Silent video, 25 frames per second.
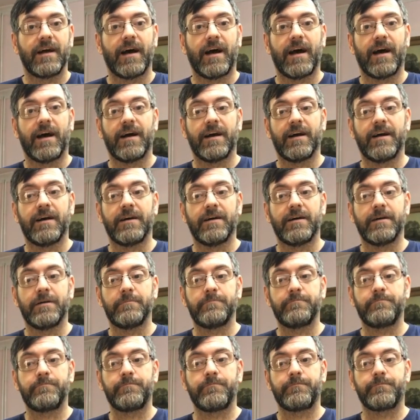
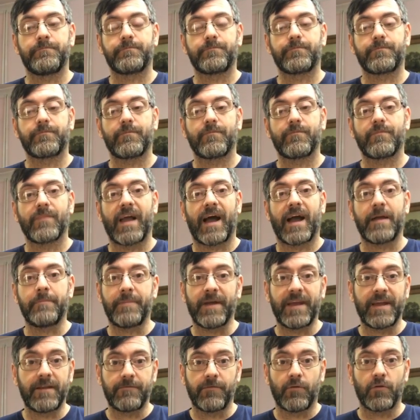I
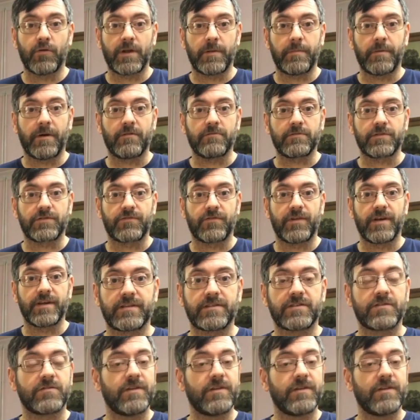paid £40 it,